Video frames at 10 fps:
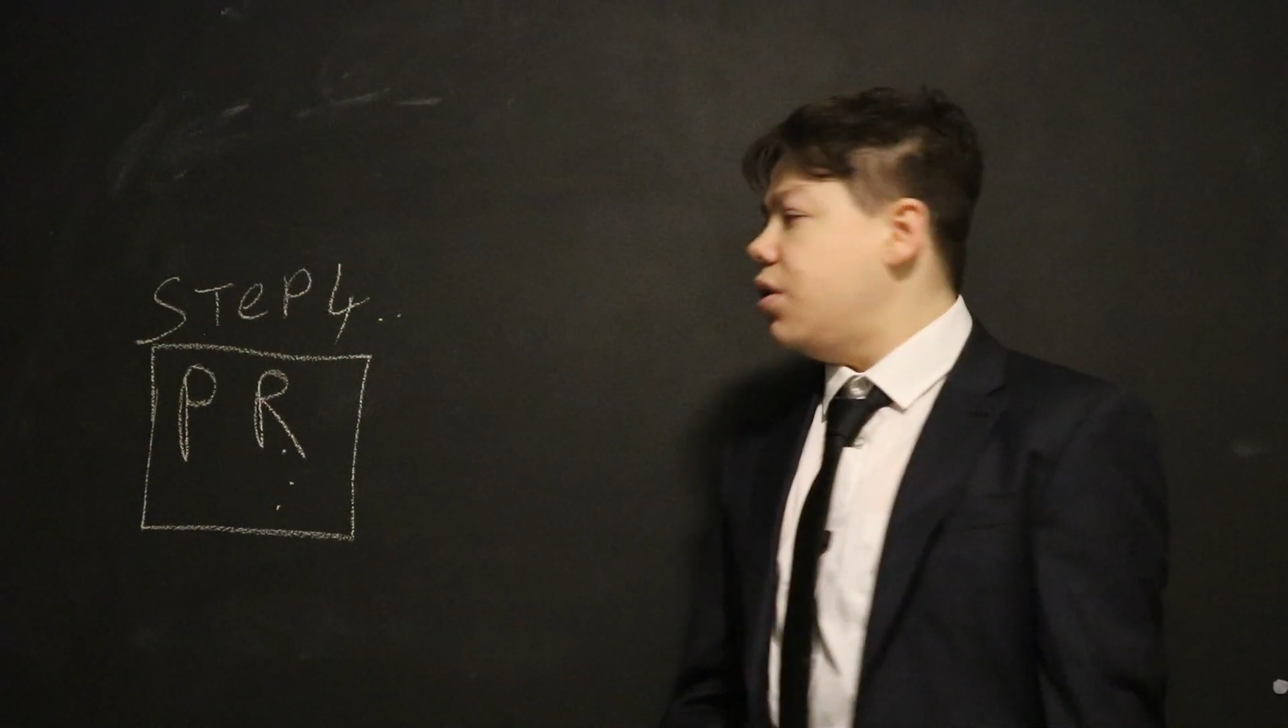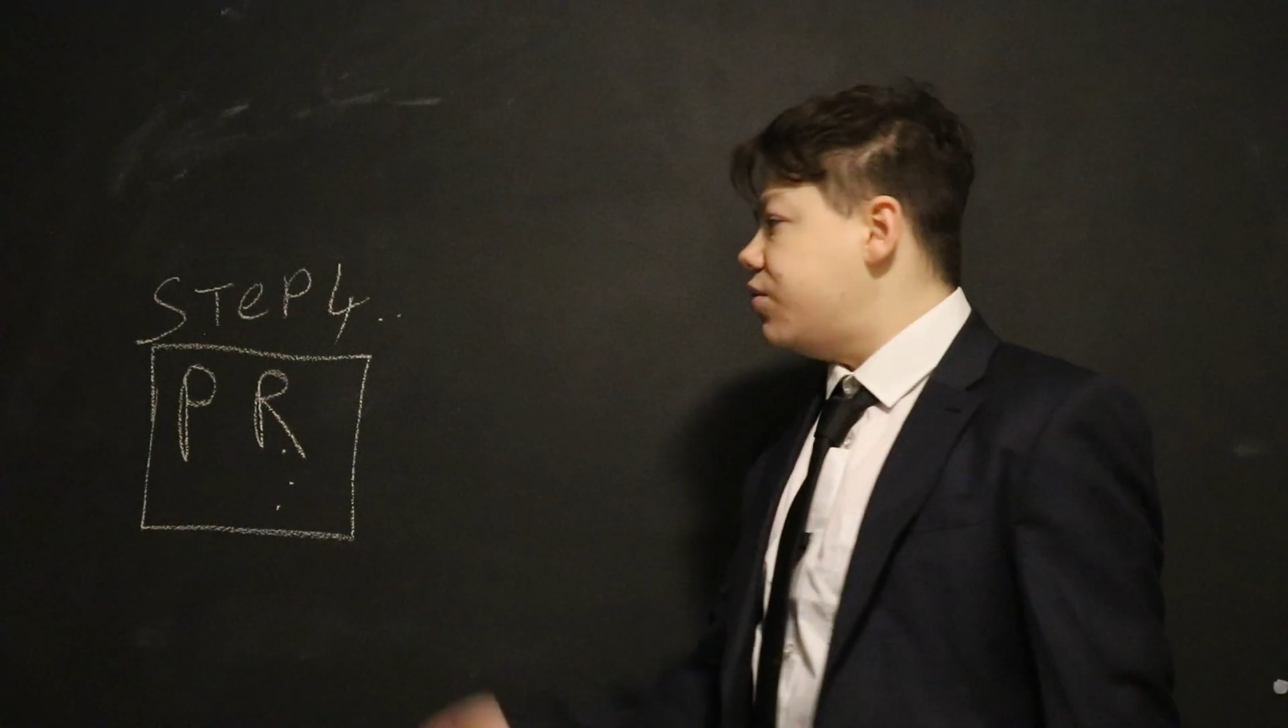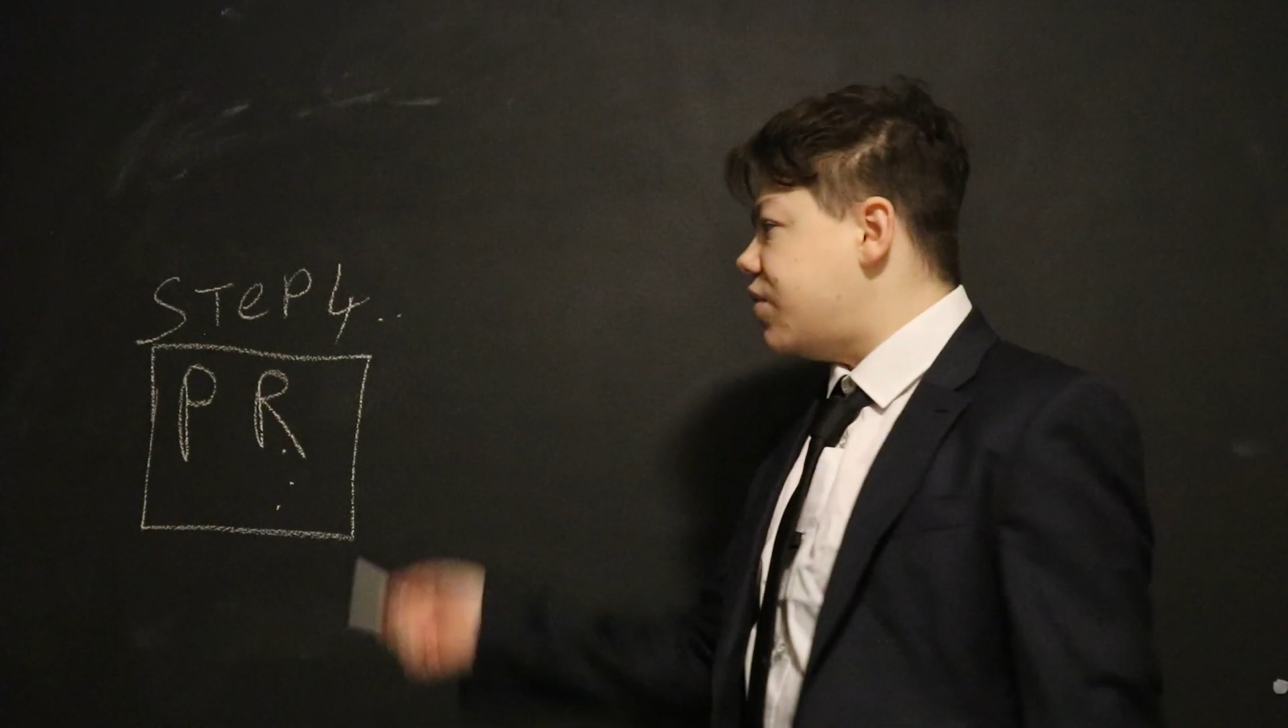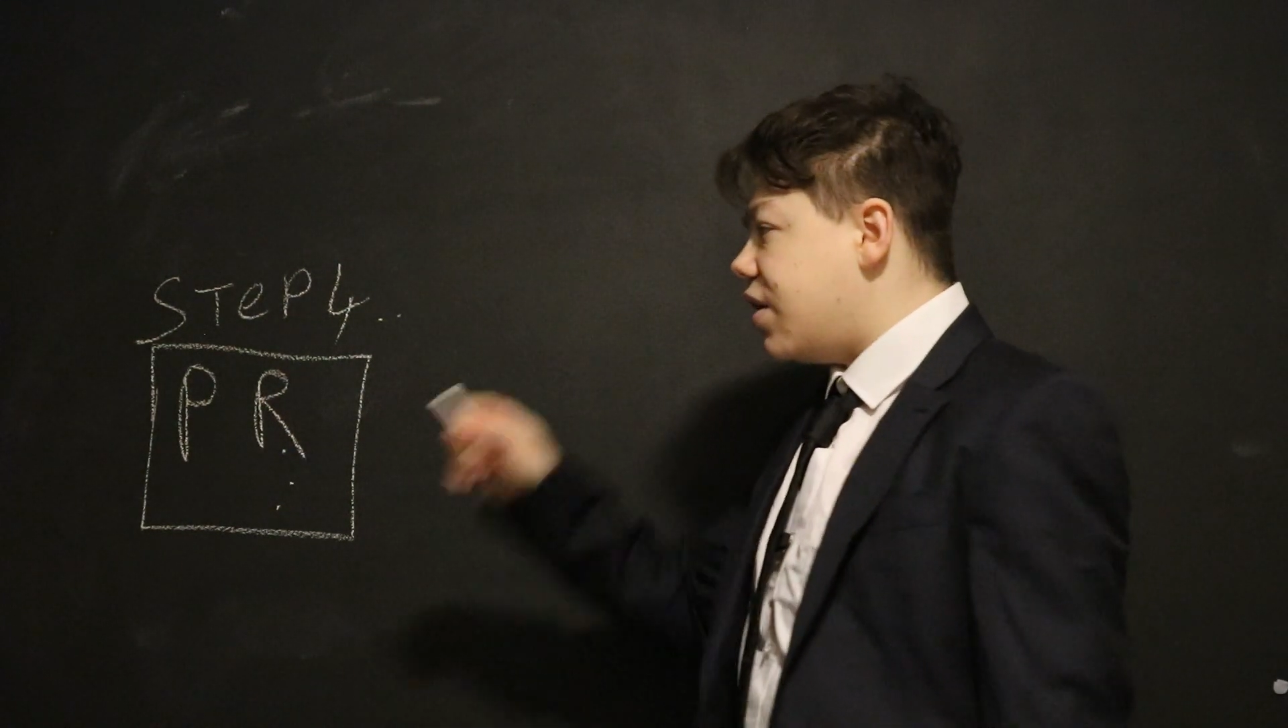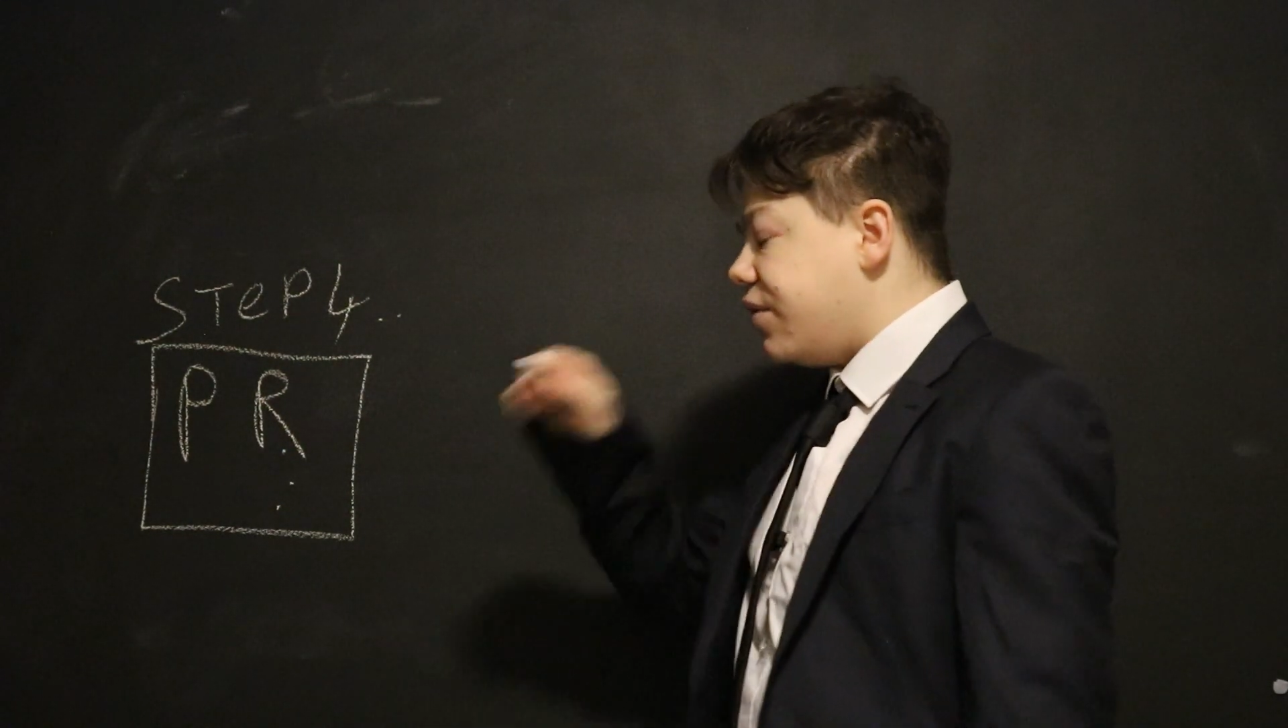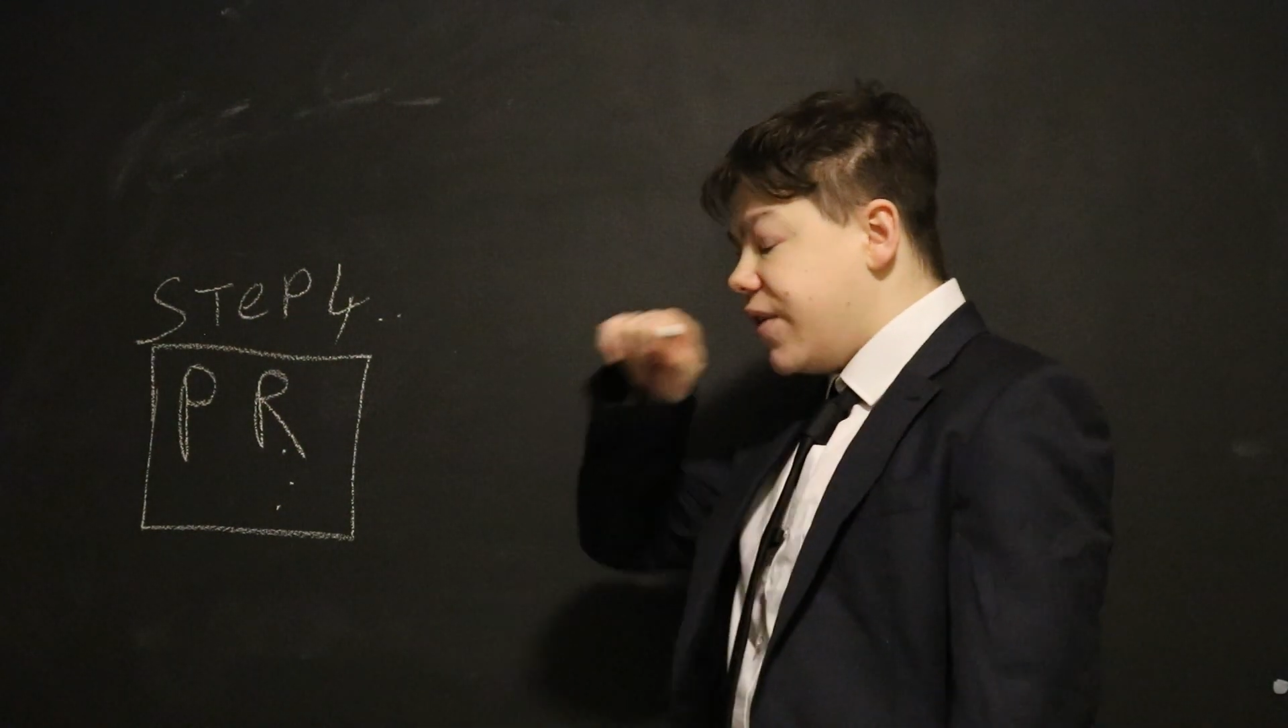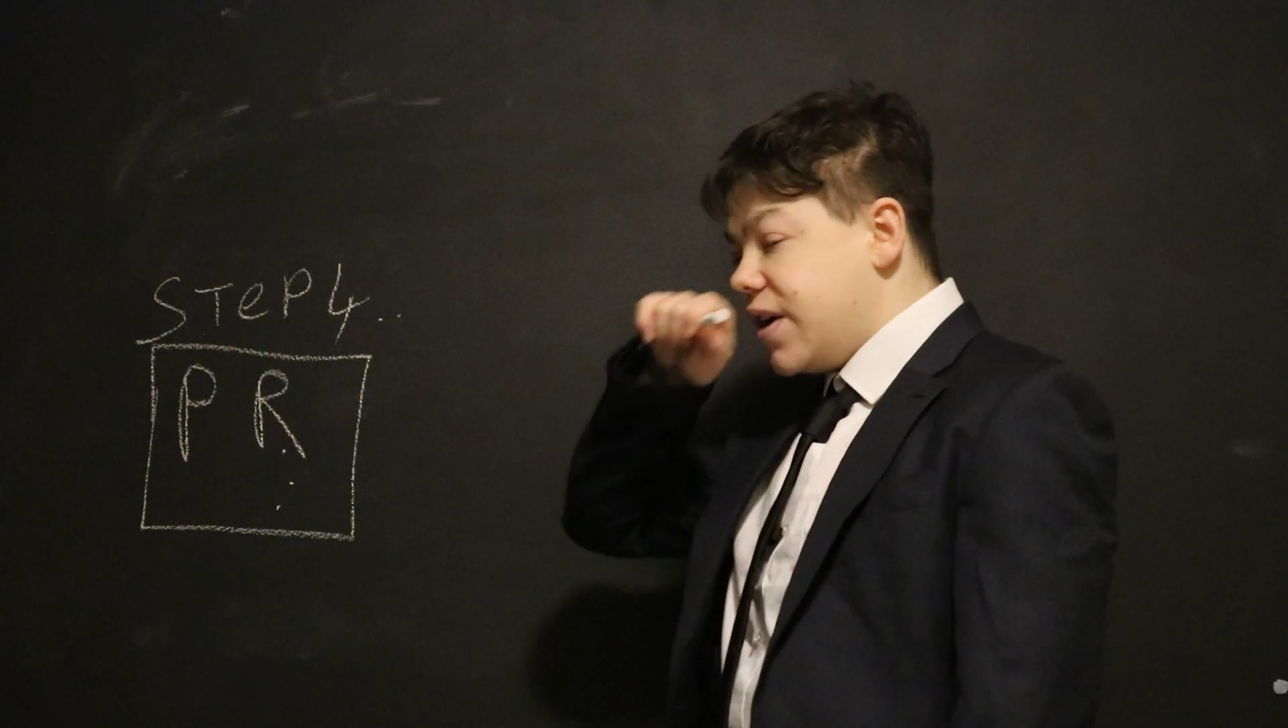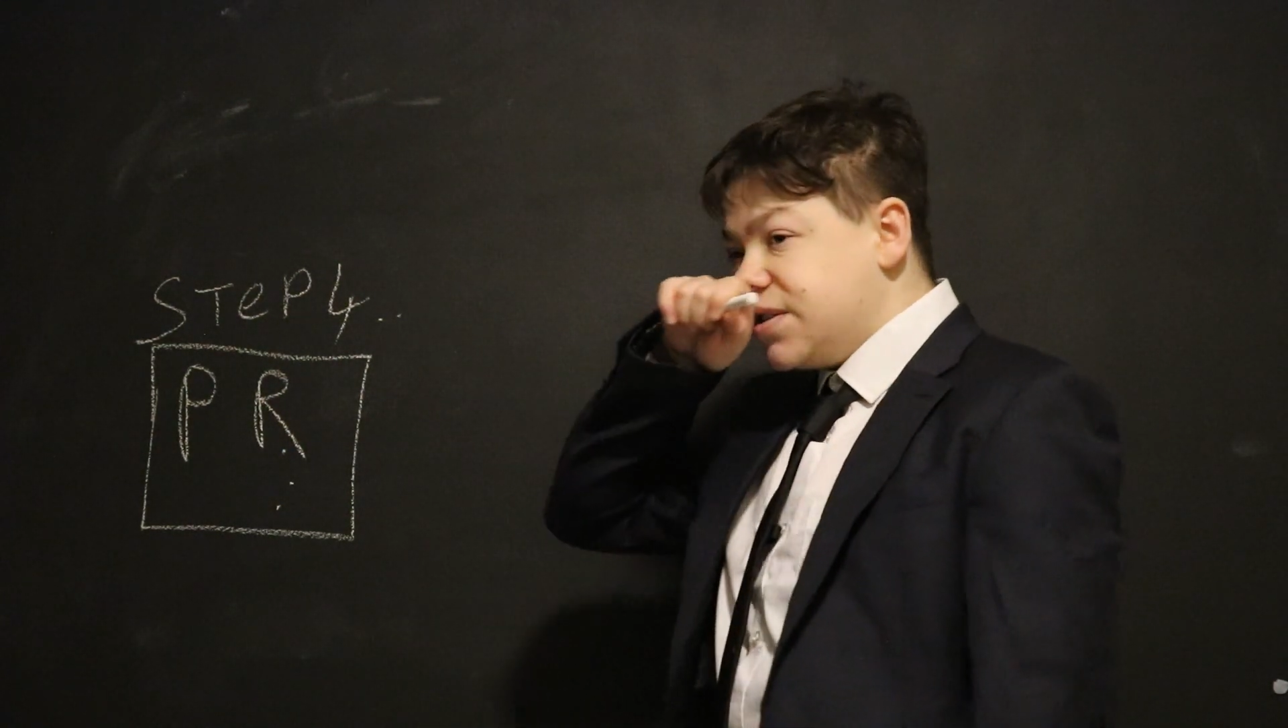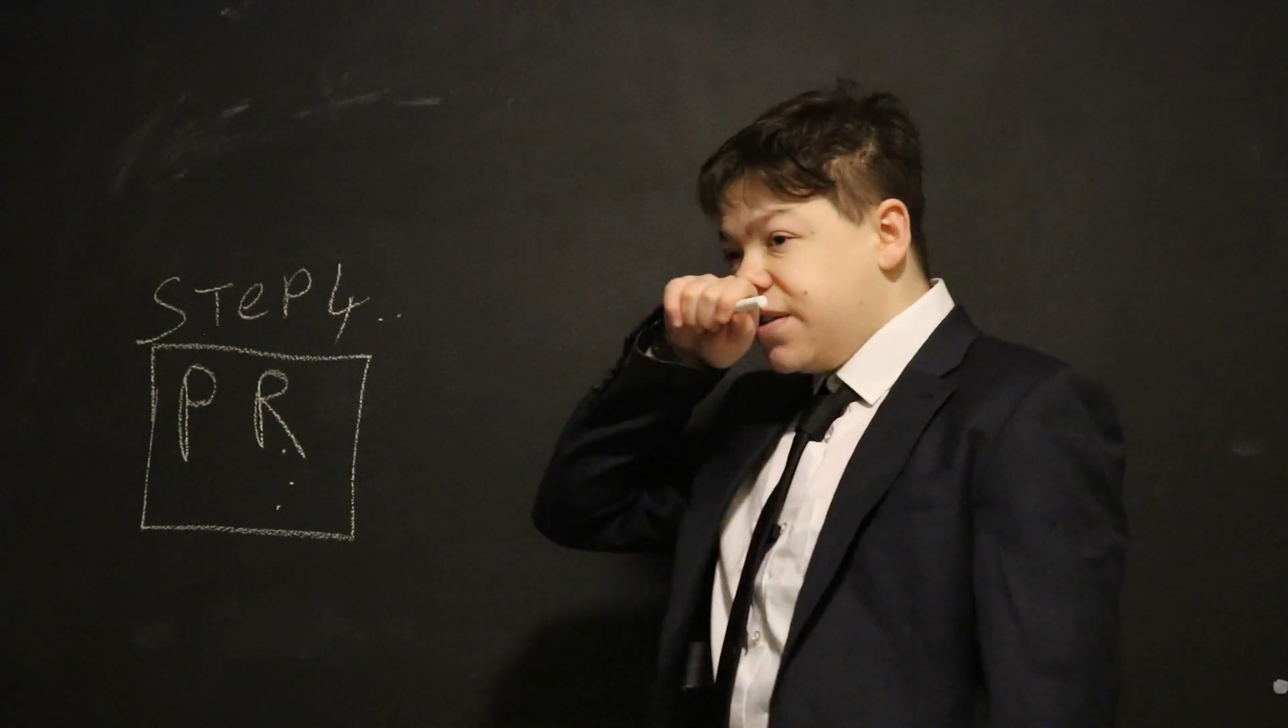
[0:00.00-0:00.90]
no sound effects,